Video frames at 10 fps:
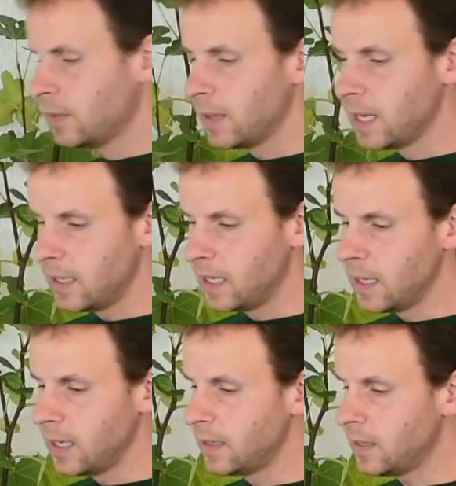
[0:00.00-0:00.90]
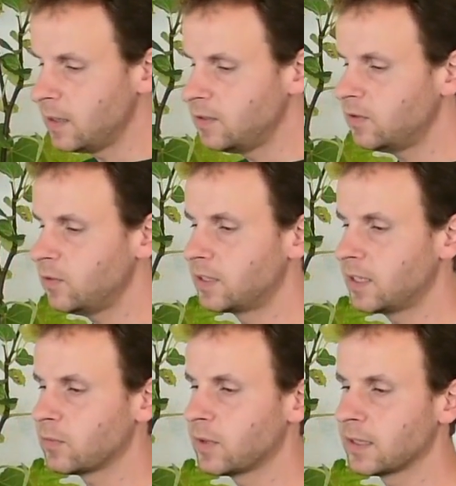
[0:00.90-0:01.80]
Ideally, you do it
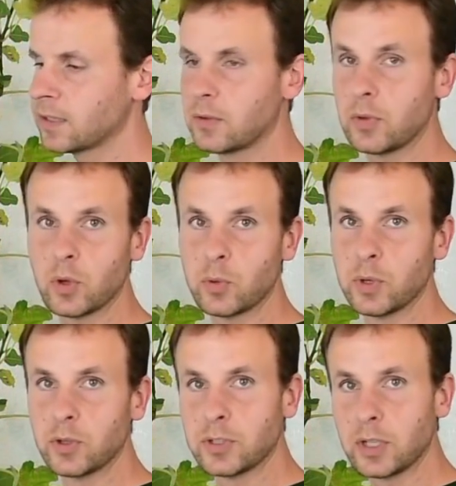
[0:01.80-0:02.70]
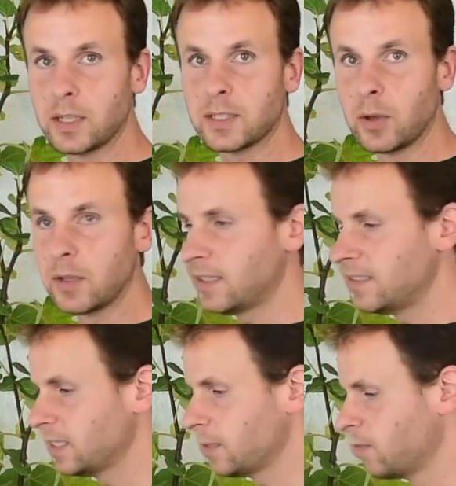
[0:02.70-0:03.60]
in a way that the flower pot stands out and is
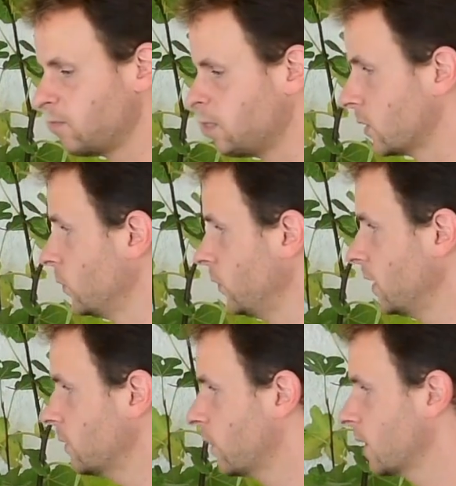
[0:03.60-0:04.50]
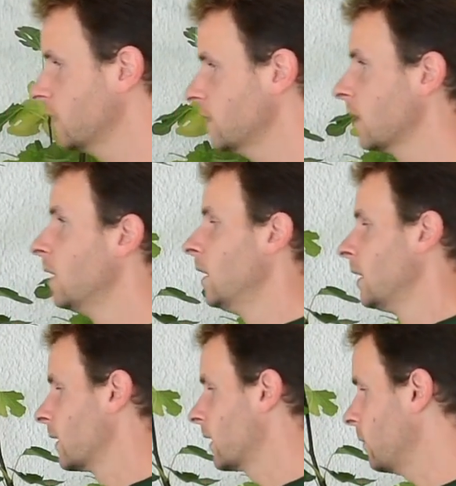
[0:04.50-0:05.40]
collapsible again. Then
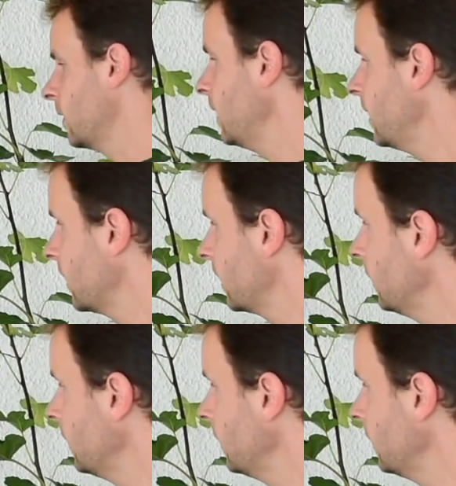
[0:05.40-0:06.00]
you can go ahead,